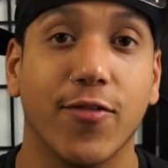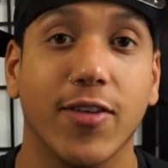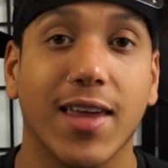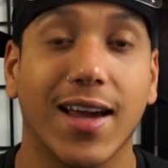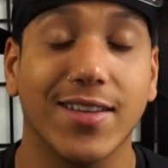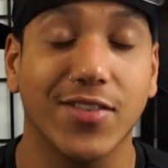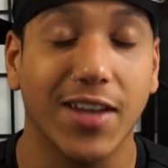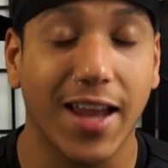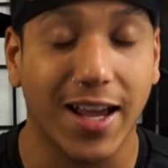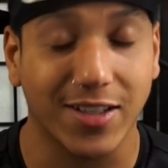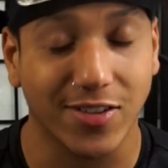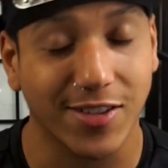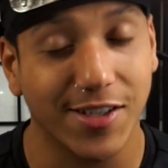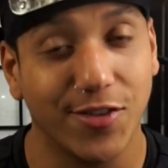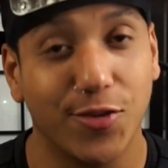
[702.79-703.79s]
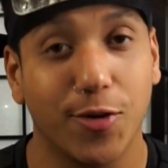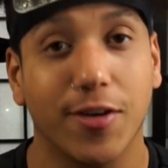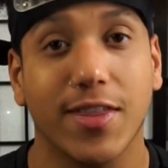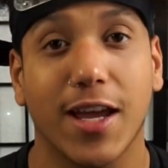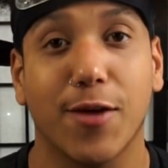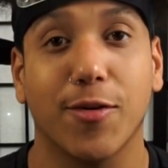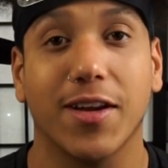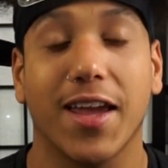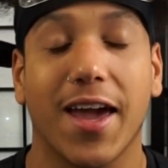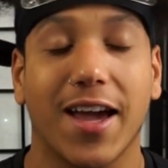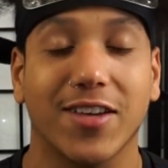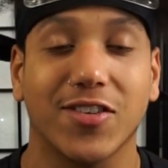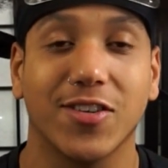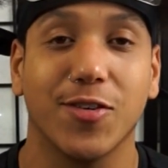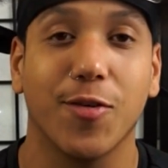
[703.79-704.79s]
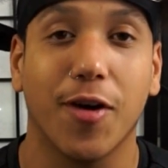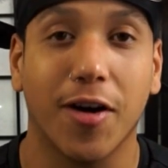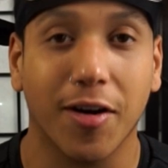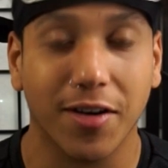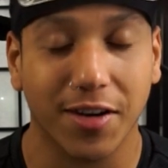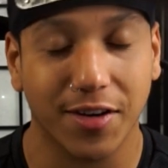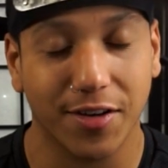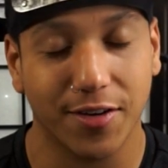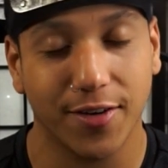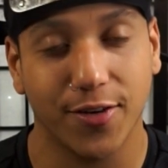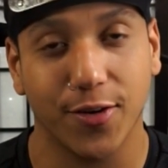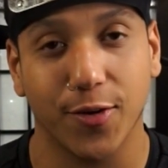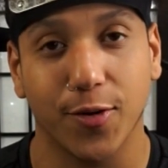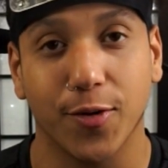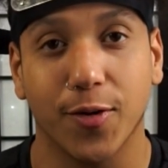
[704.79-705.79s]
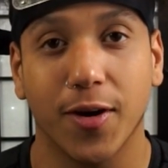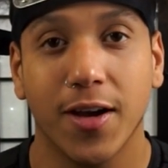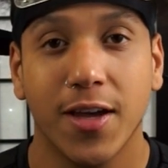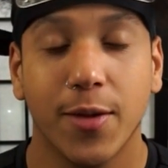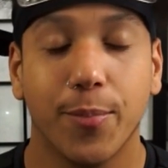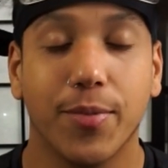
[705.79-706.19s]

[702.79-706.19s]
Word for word: If you guys did actually enjoy that reaction, you already know to do.